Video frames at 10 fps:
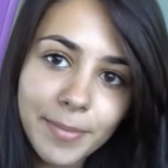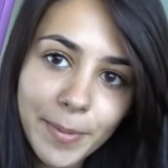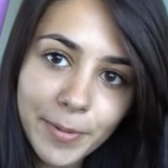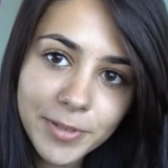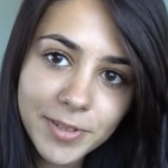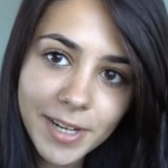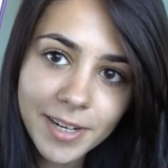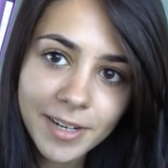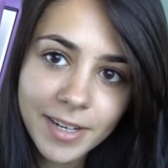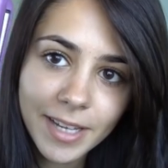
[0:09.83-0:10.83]
purple
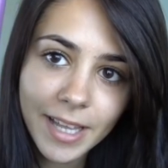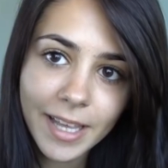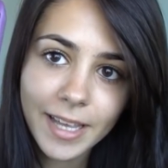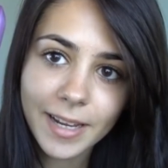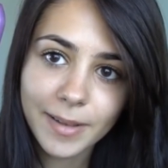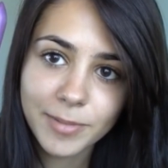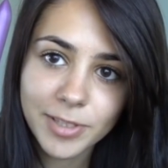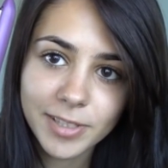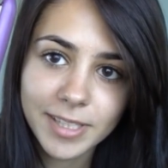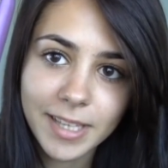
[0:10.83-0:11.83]
straightener and um,
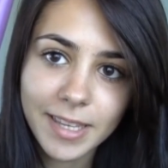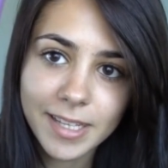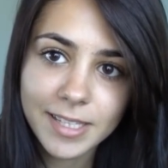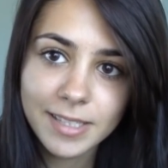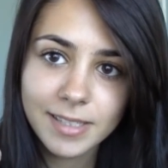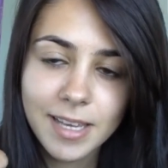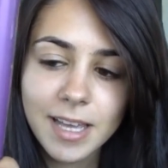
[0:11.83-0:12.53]
just looks like this.